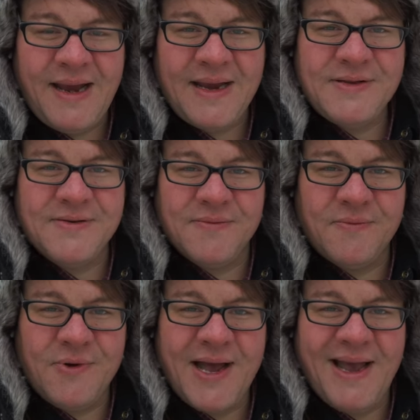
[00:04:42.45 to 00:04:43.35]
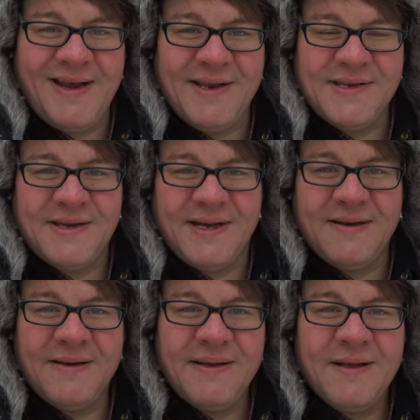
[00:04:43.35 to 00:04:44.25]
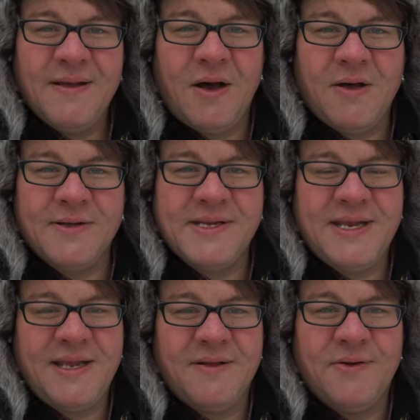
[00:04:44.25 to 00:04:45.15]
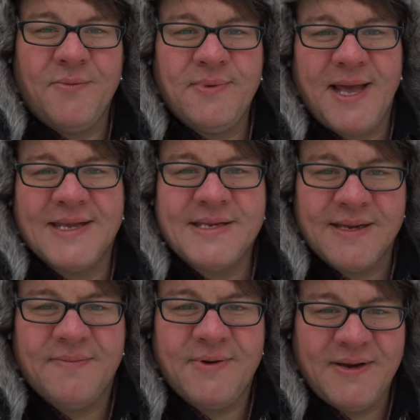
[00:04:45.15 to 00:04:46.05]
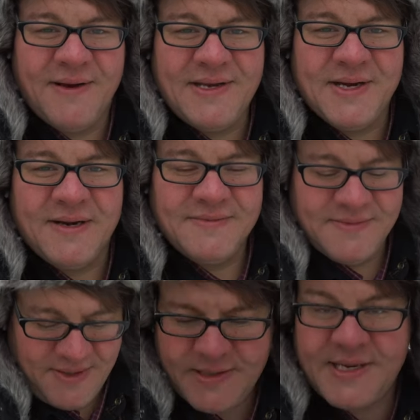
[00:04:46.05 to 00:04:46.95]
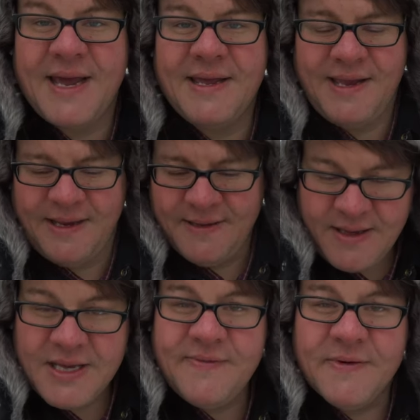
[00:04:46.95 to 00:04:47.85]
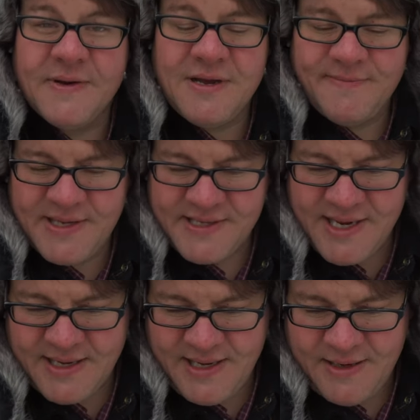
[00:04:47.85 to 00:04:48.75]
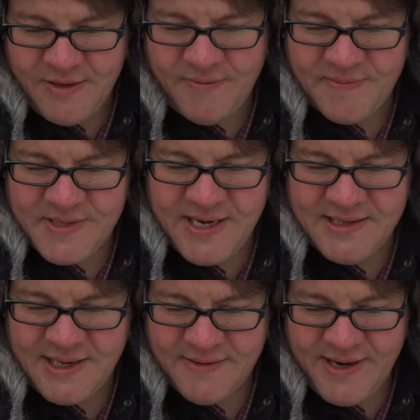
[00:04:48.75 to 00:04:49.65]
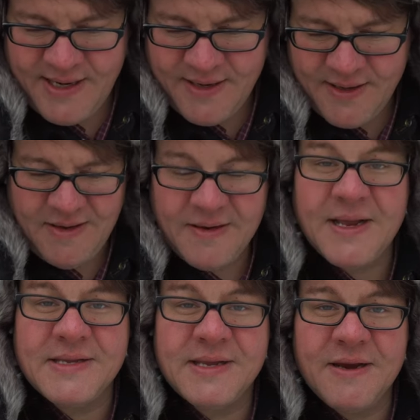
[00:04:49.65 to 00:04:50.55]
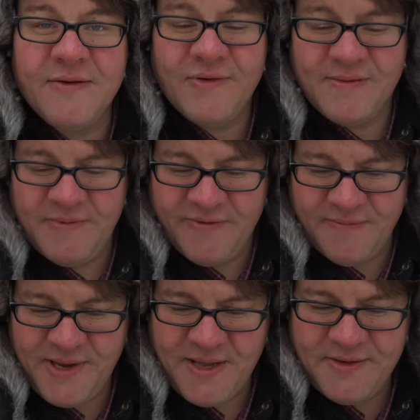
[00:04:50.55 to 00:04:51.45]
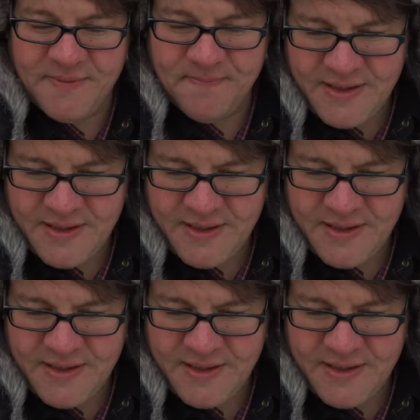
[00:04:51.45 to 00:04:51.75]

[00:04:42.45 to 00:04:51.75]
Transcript: extra wide. It's got all steel, no plastic. Pretty great chair. Zaki, thanks for your comment, Zaki. Hope I'm saying that right. Nice to hear from you from Belgium.